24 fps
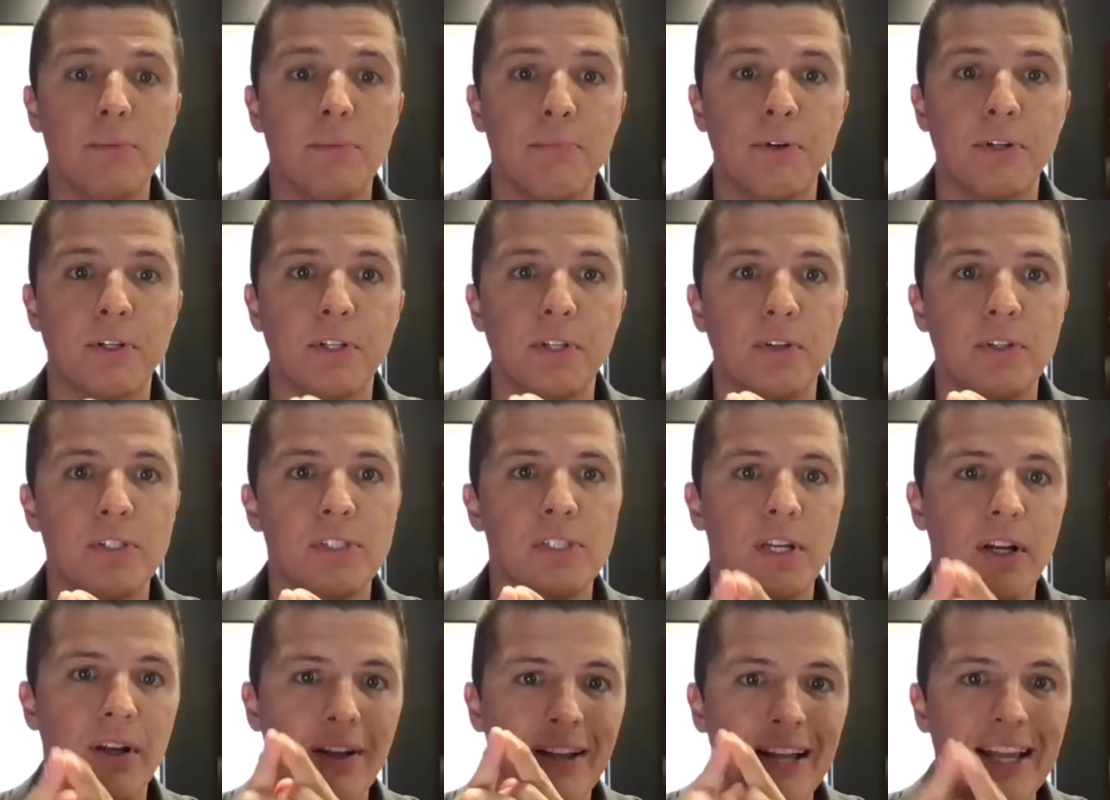a
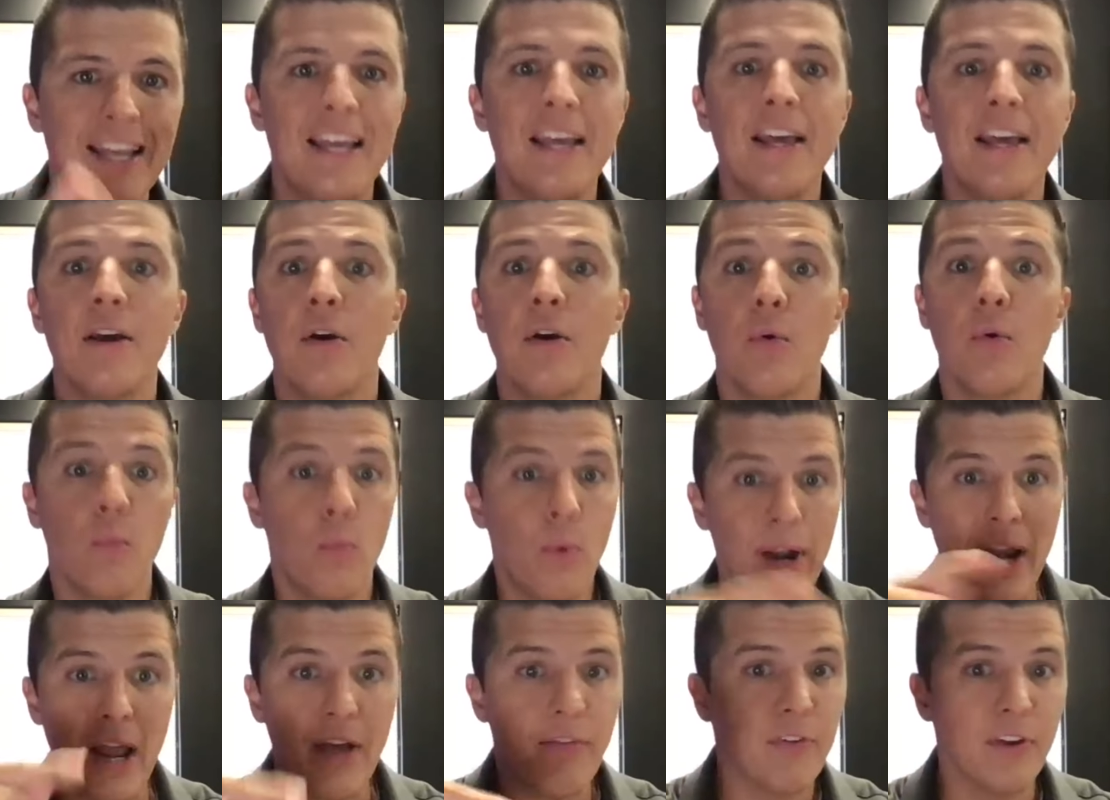producer,
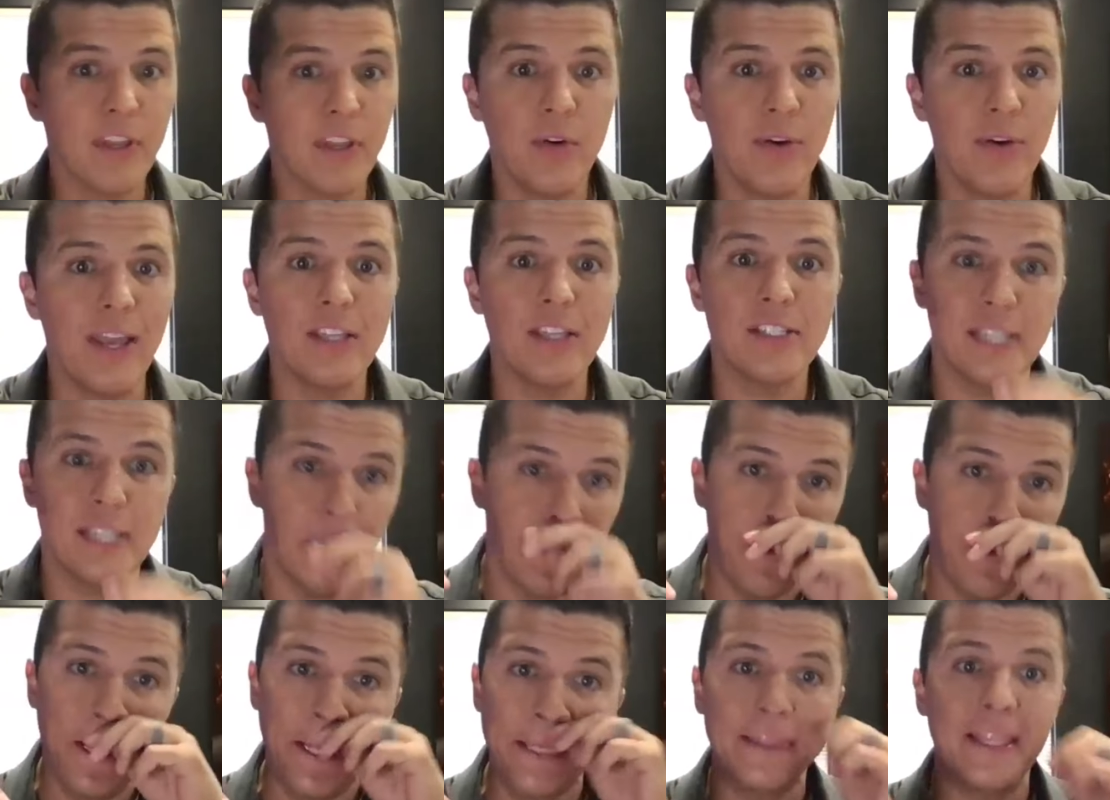whatever you hit, say
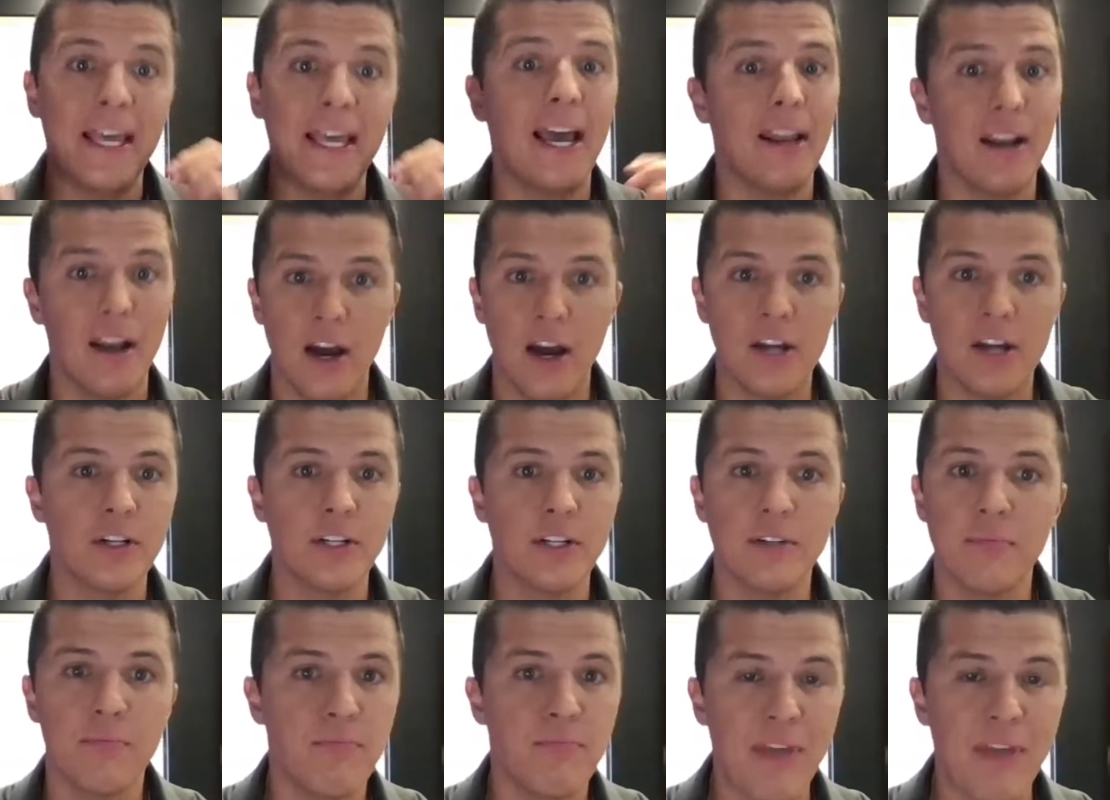you hit that
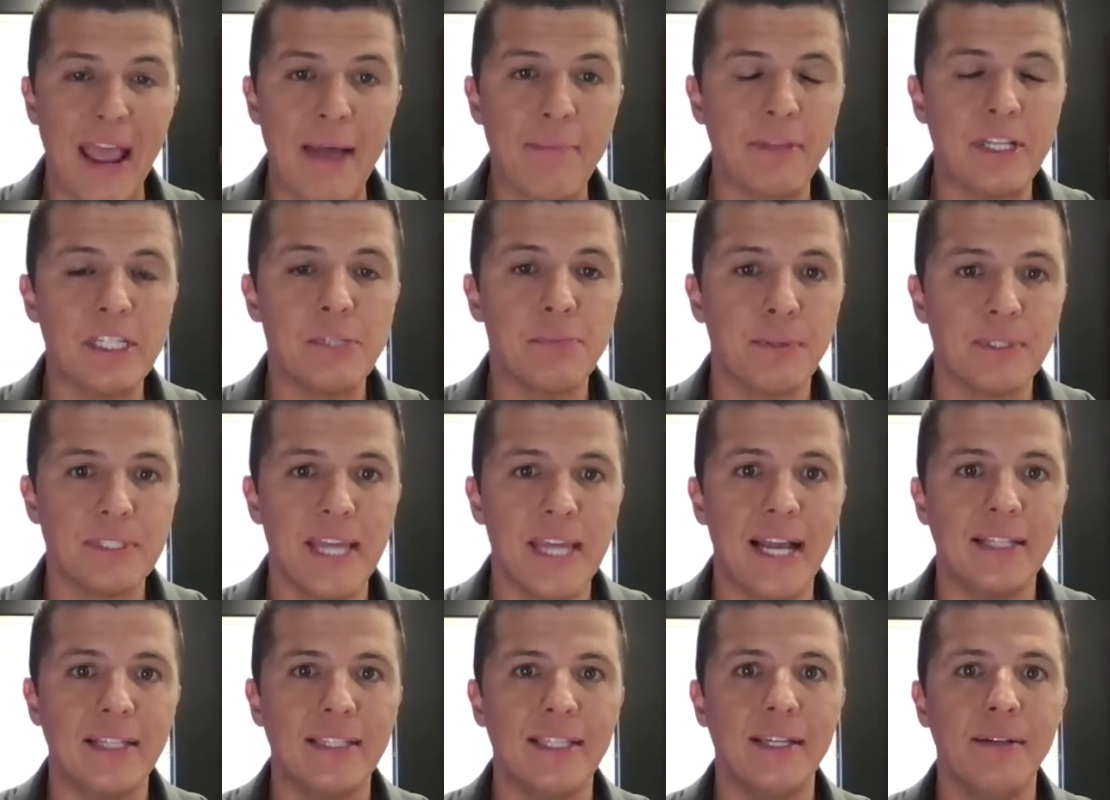100 families
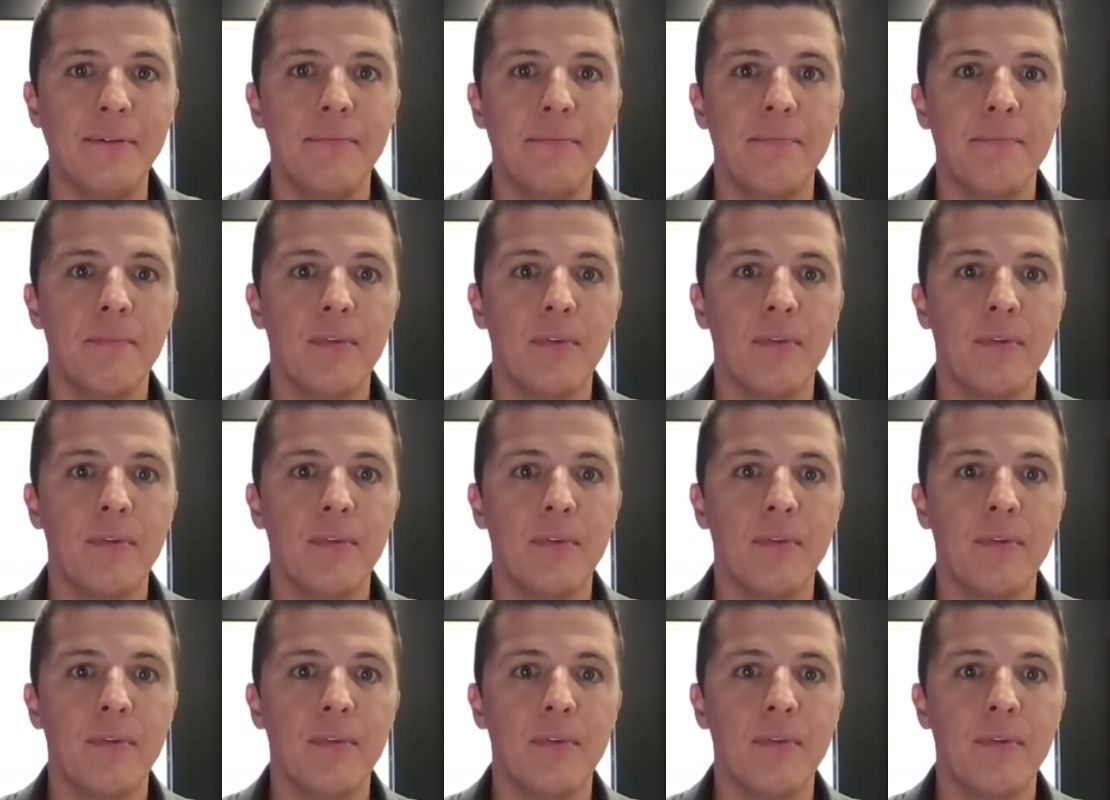protected,